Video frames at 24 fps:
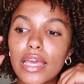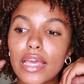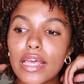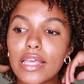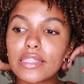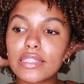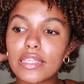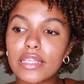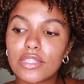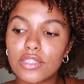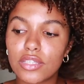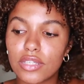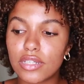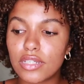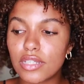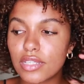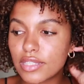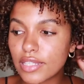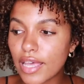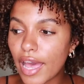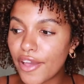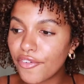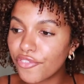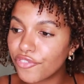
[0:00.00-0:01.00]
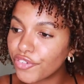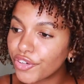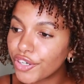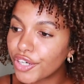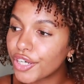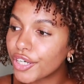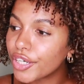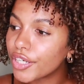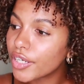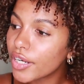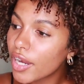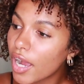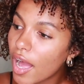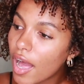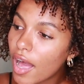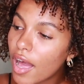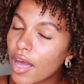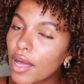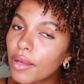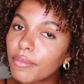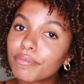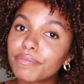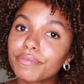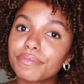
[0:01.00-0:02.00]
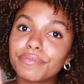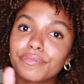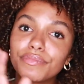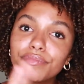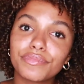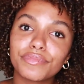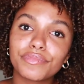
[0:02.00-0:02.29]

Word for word: easy to decipher um,